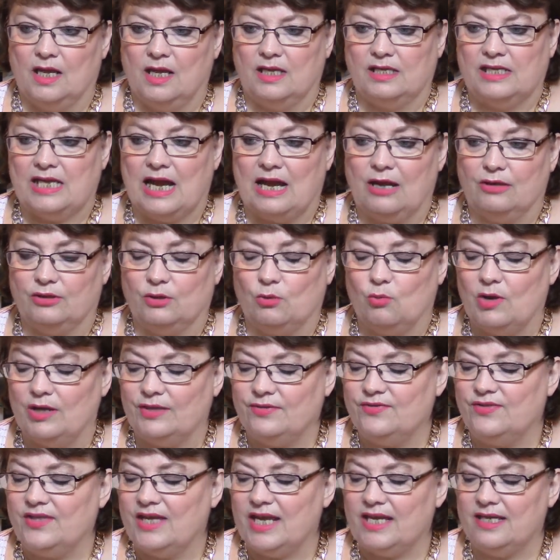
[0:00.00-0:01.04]
Now, the one
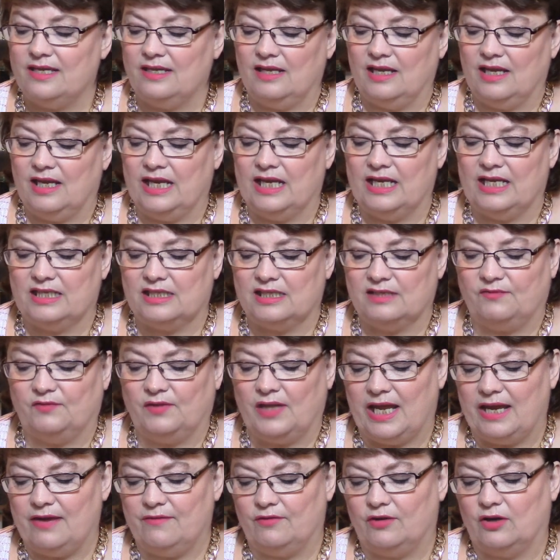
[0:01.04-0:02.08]
thing in its
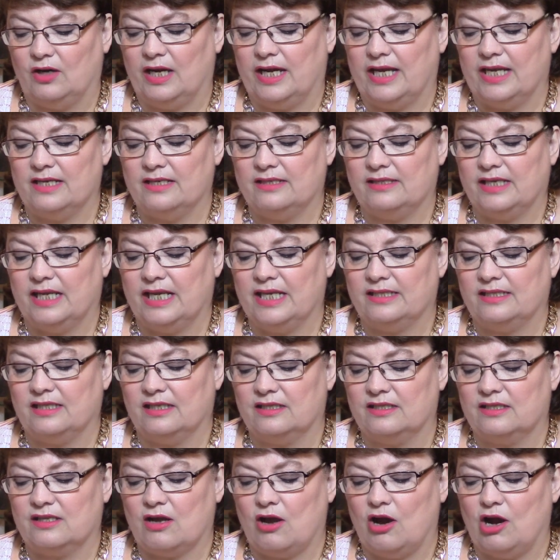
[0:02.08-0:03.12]
flavor is it's
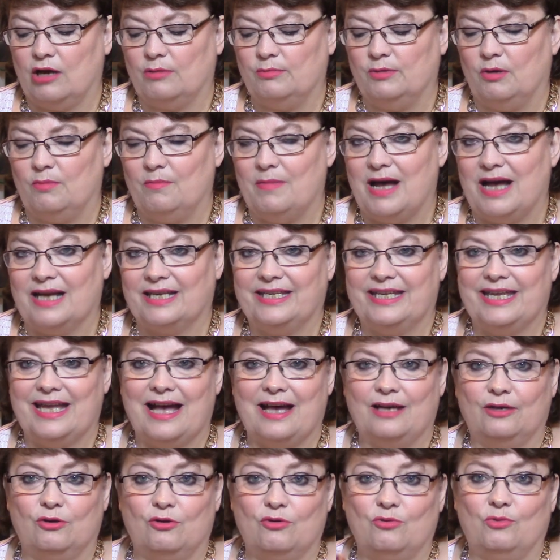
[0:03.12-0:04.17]
a caramel
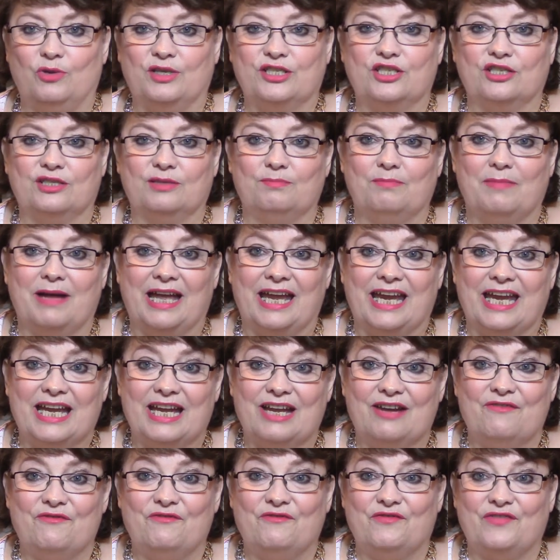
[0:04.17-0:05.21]
macchiato, which is my
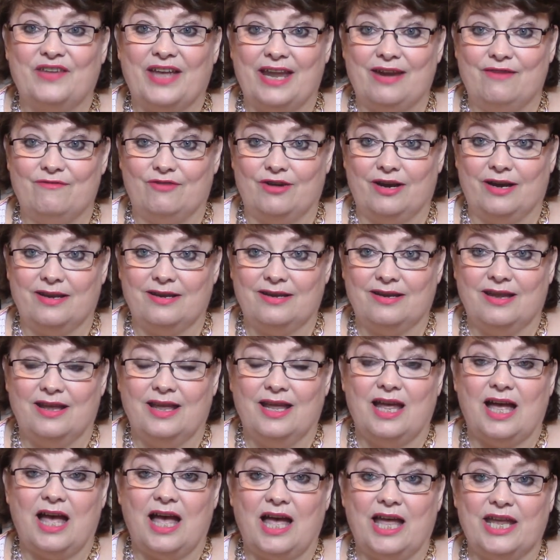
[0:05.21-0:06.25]
favorite.
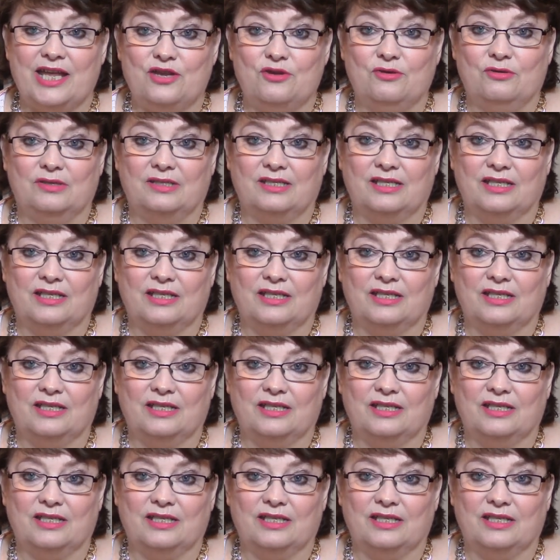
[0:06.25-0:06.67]
I use